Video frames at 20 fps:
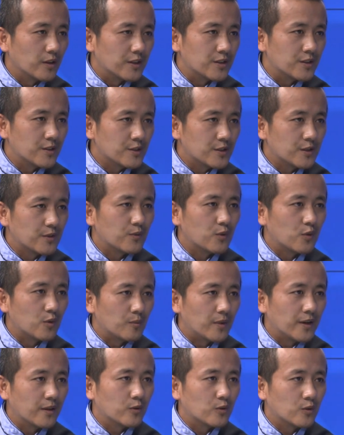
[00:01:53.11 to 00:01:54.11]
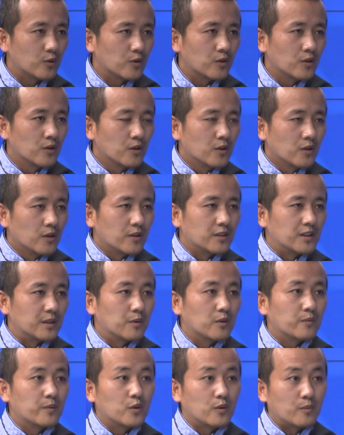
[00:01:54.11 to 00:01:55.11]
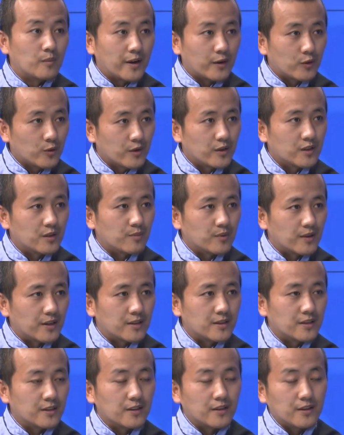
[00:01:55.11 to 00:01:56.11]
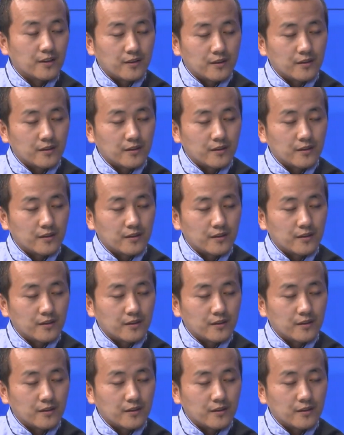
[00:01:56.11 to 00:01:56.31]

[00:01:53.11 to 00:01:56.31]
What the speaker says: Agency for Micro Development of Micro Enterprise, in the year